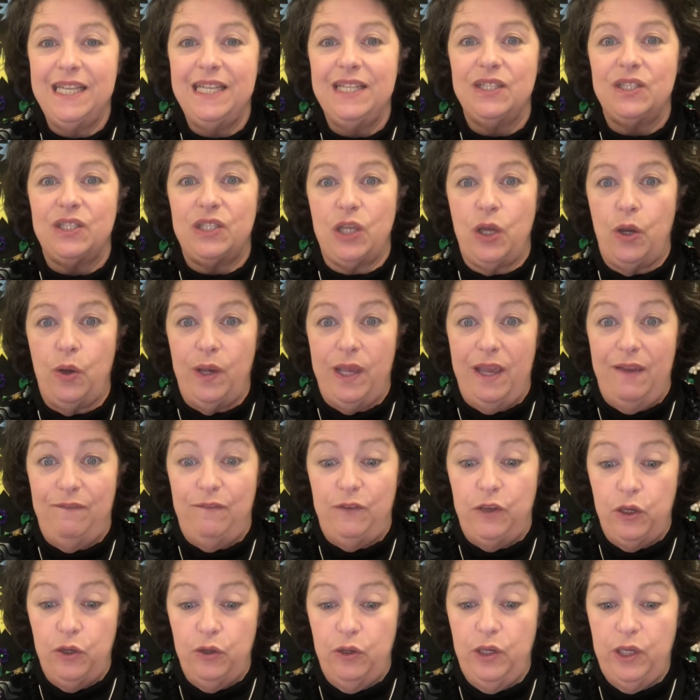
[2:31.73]
So if
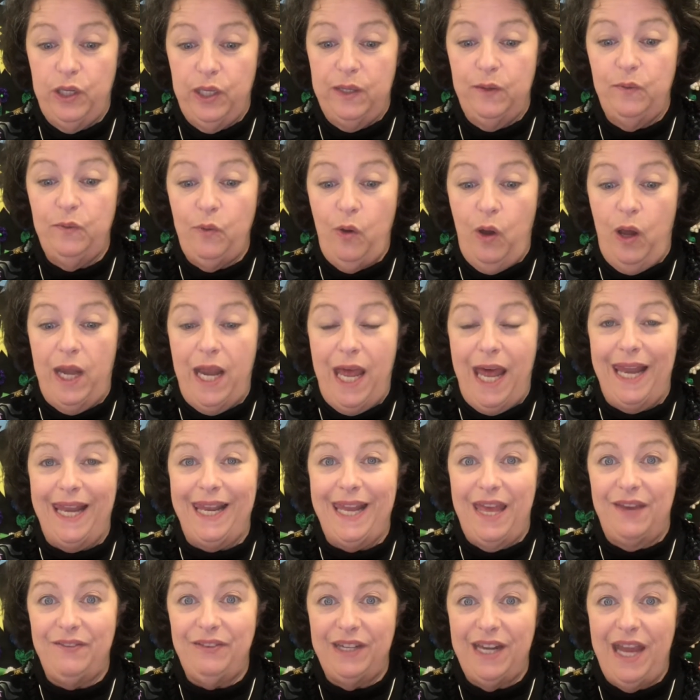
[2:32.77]
you want
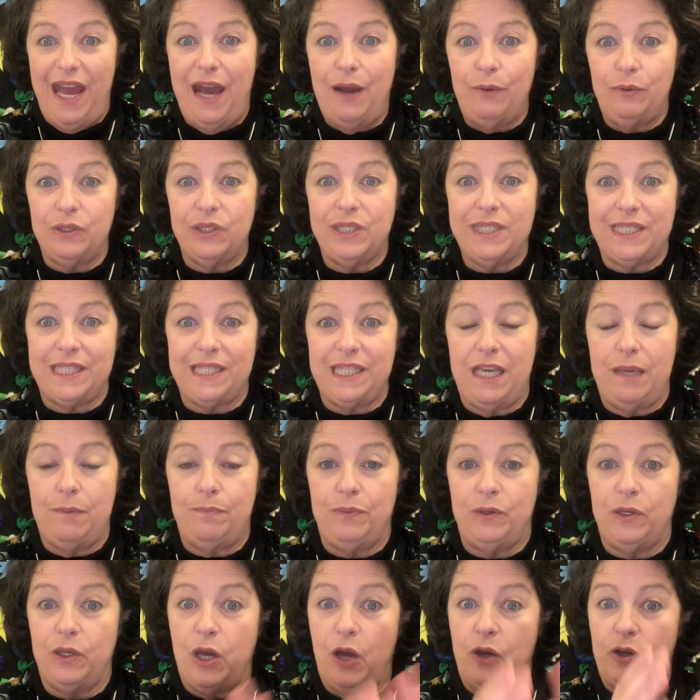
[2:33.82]
11 hours
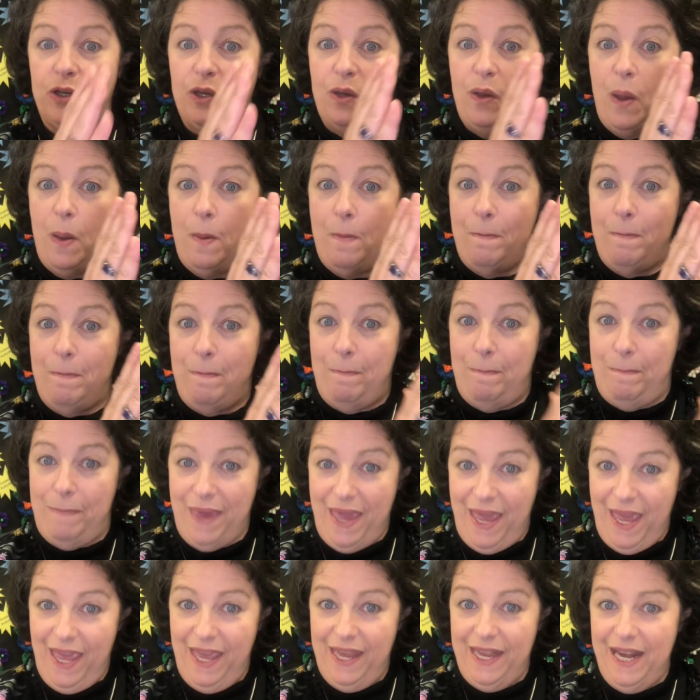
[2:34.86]
sleep, you go to
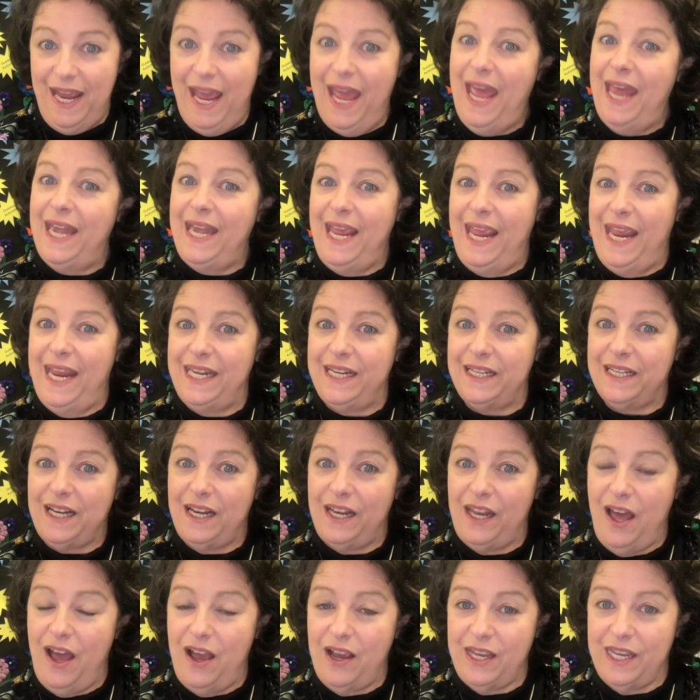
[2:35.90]
bed at 8
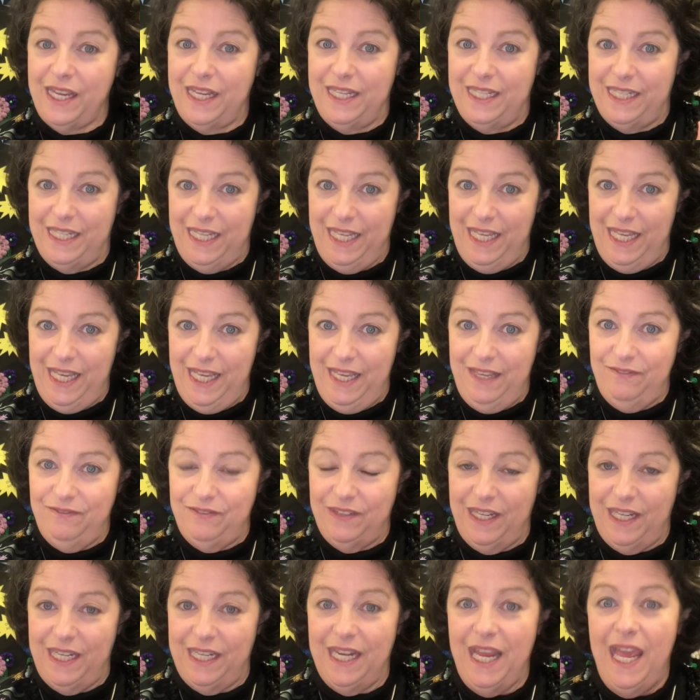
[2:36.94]
o'clock in the
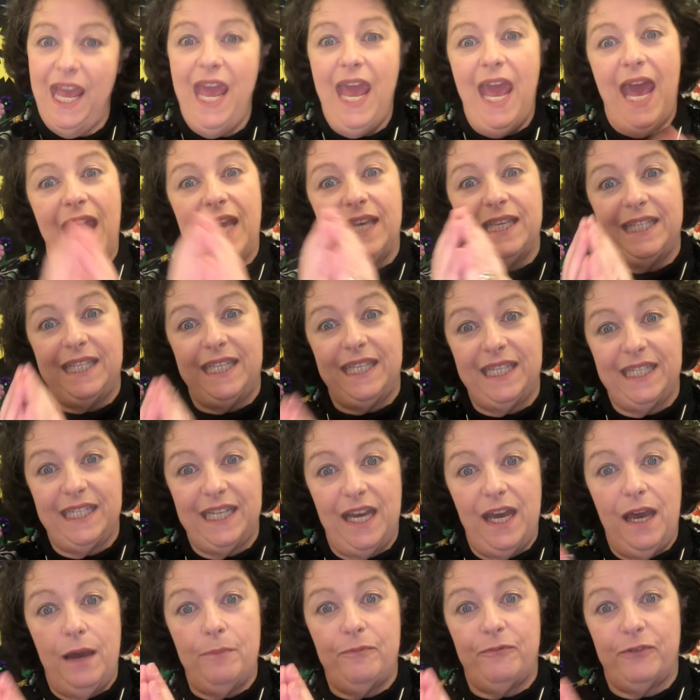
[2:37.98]
evening and get
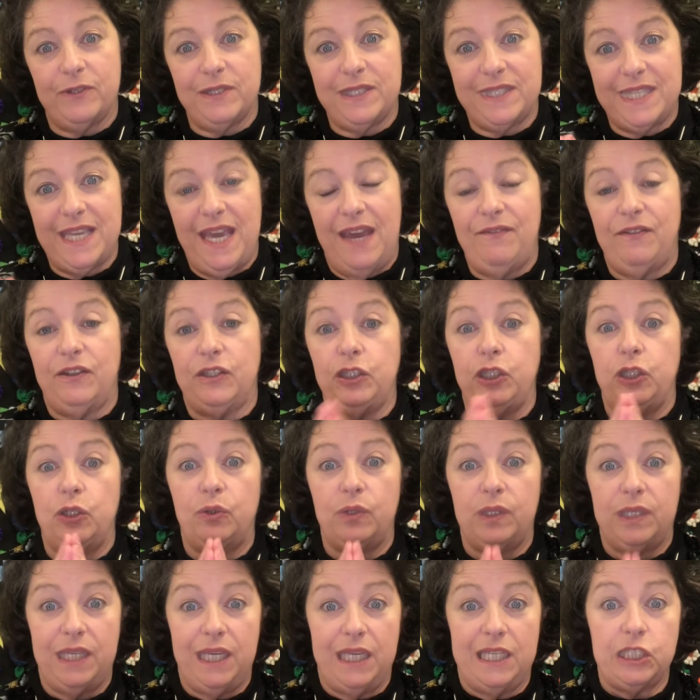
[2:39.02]
up for 7, you'll
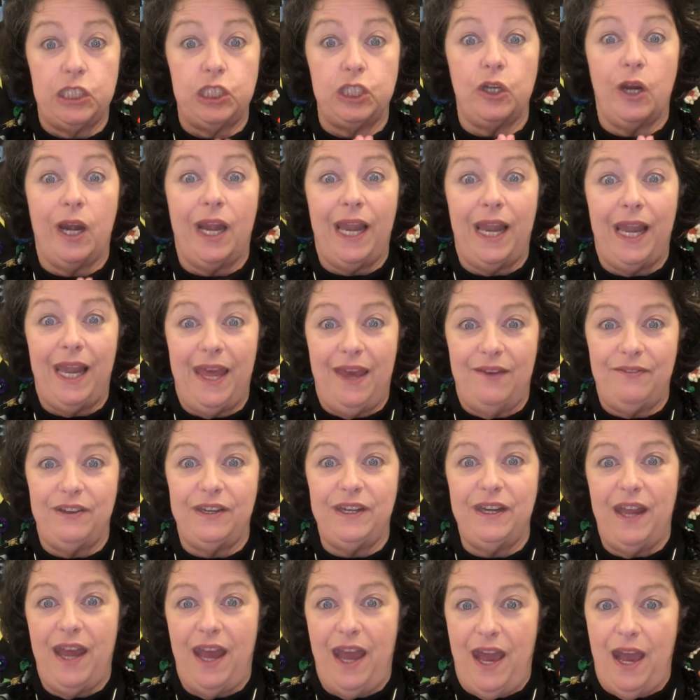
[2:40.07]
get your
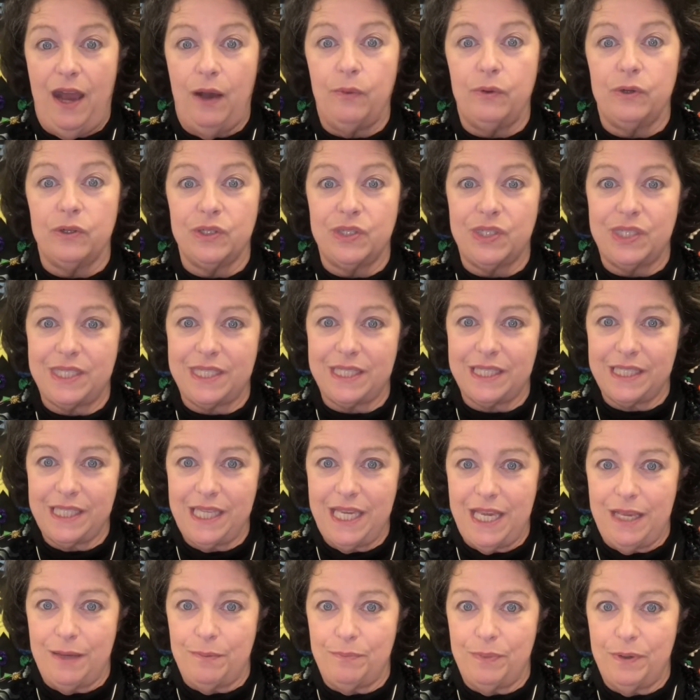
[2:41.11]
11 hours
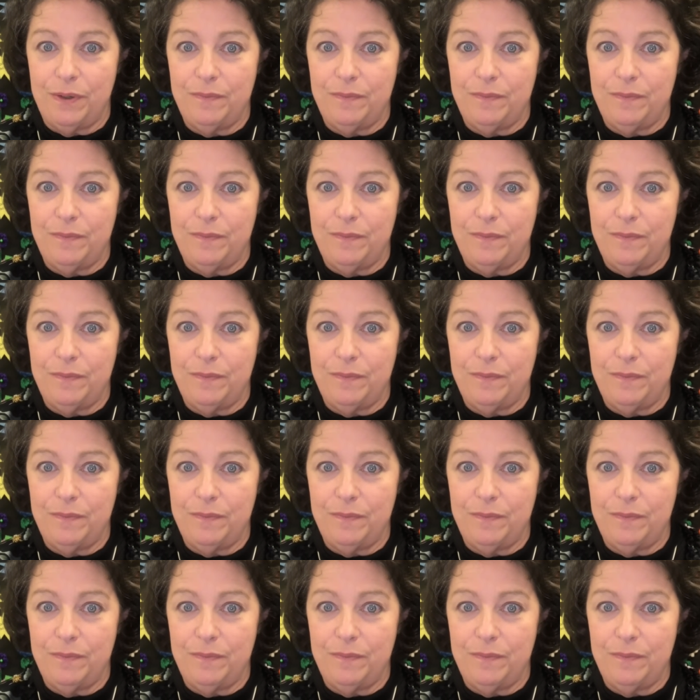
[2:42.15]
sleep.